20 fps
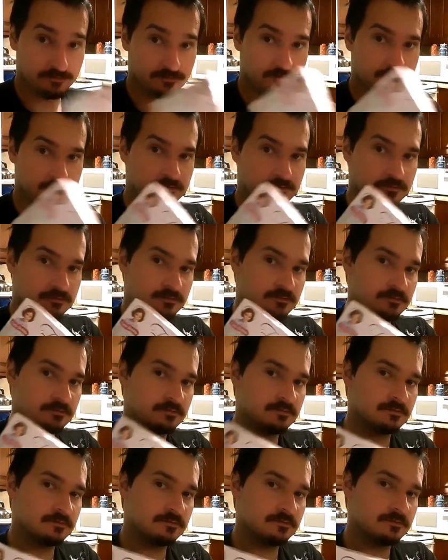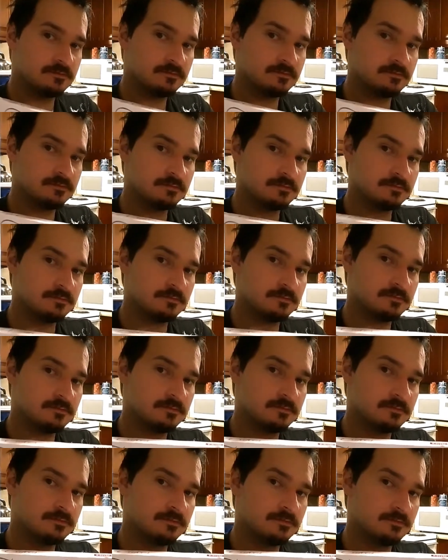
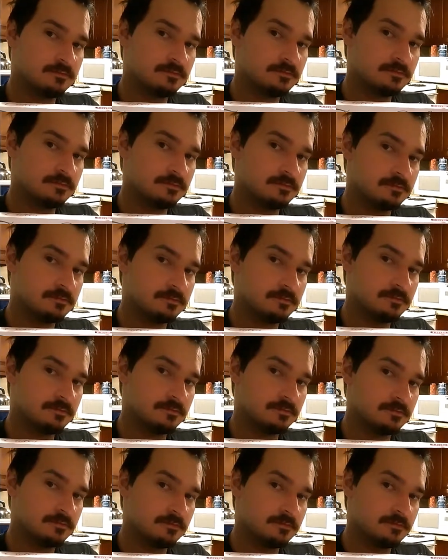(silence)